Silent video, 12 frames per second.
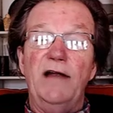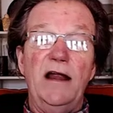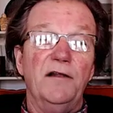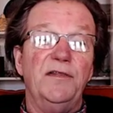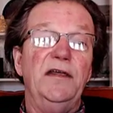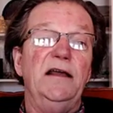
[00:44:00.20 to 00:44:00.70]

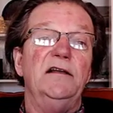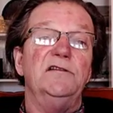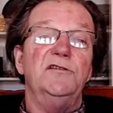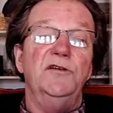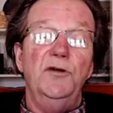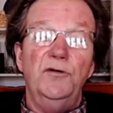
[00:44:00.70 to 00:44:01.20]
rare
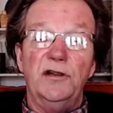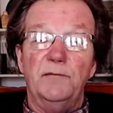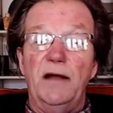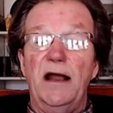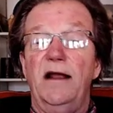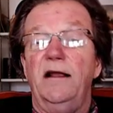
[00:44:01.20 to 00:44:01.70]
things new to the
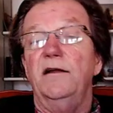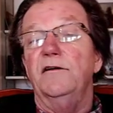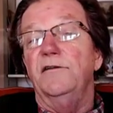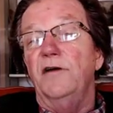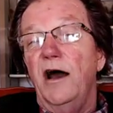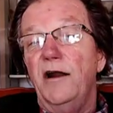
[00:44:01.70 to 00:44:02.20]
market
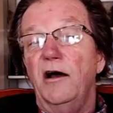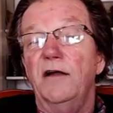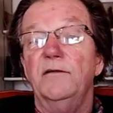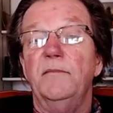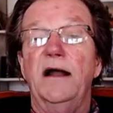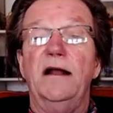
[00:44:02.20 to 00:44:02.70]
or not
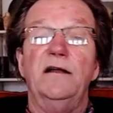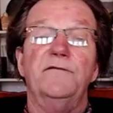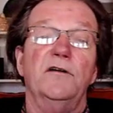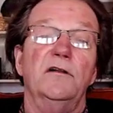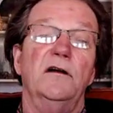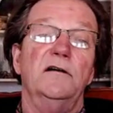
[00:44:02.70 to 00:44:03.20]
on the market
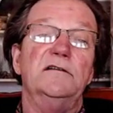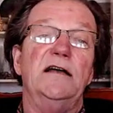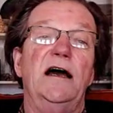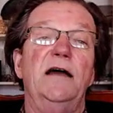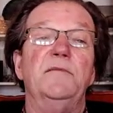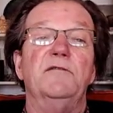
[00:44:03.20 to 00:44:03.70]
for a long
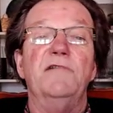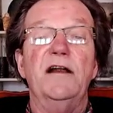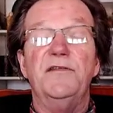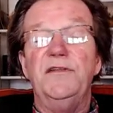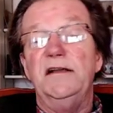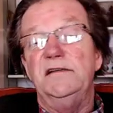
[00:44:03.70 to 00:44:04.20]
time, and
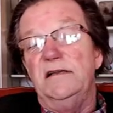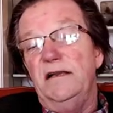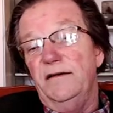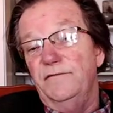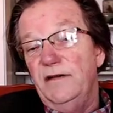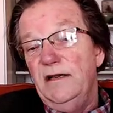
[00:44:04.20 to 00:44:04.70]
rare things that
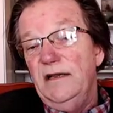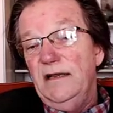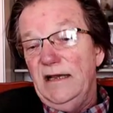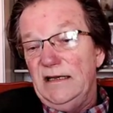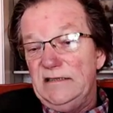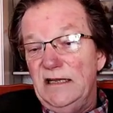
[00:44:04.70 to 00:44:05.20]
have
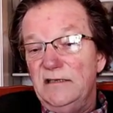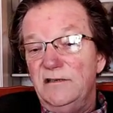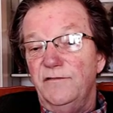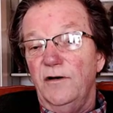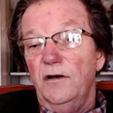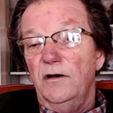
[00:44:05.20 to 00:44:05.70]

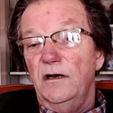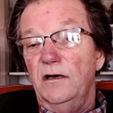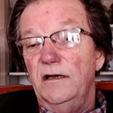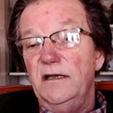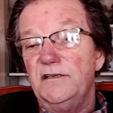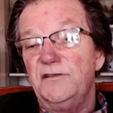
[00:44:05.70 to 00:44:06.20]
extensive
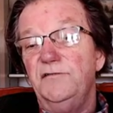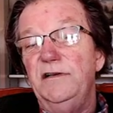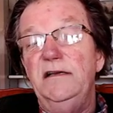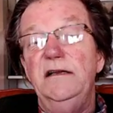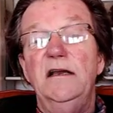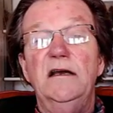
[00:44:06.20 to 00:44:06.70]

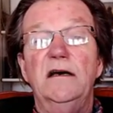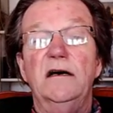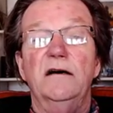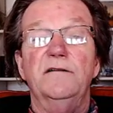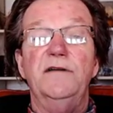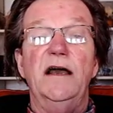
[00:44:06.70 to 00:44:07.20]
history
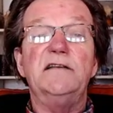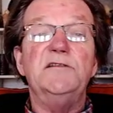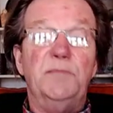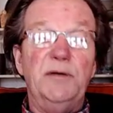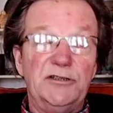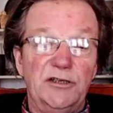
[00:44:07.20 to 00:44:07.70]
of
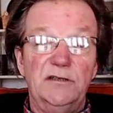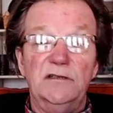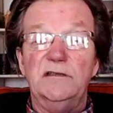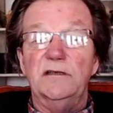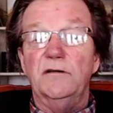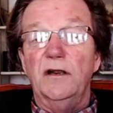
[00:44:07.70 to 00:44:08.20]

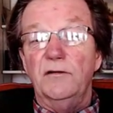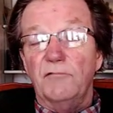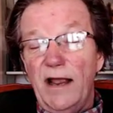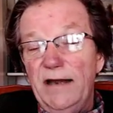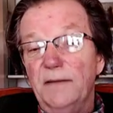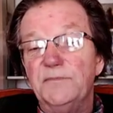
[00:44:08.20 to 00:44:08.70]
exhibitions
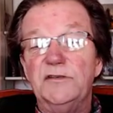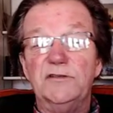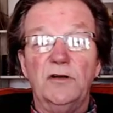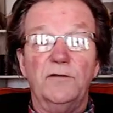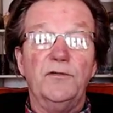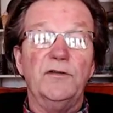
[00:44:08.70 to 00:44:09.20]
and write-ups
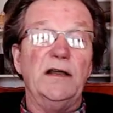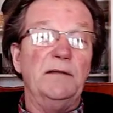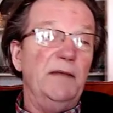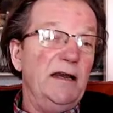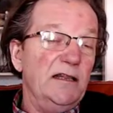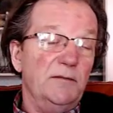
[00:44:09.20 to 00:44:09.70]
and so forth,
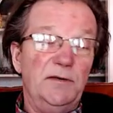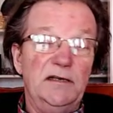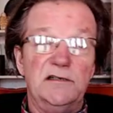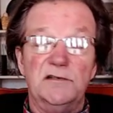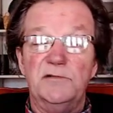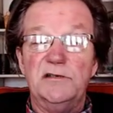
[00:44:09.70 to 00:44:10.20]
like many of the
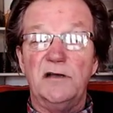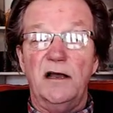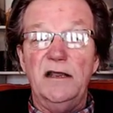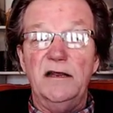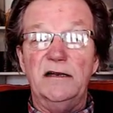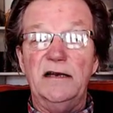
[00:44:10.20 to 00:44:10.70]
pieces we
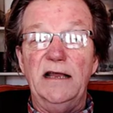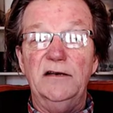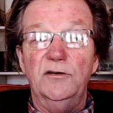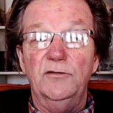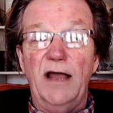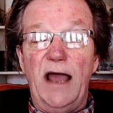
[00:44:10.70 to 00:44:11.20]
saw here today
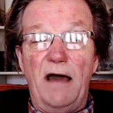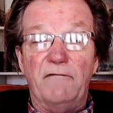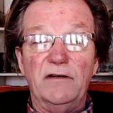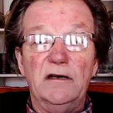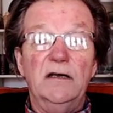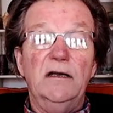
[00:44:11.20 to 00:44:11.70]
do have.